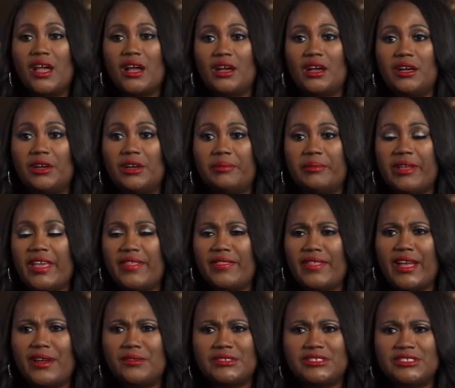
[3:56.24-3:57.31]
And
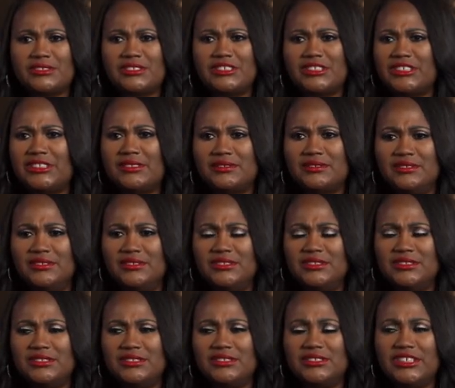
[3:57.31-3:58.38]
that was really
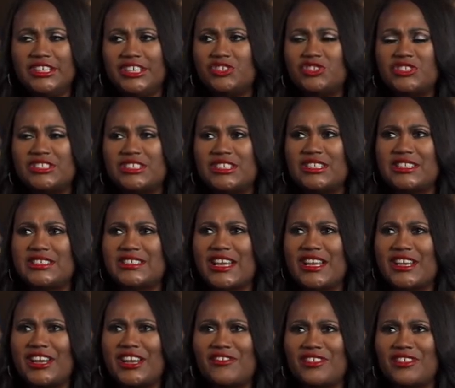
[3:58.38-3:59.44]
interesting, because I
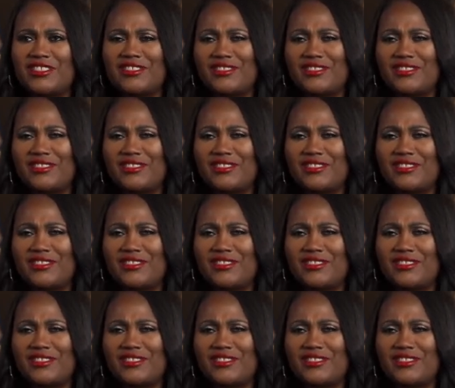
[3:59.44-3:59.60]
never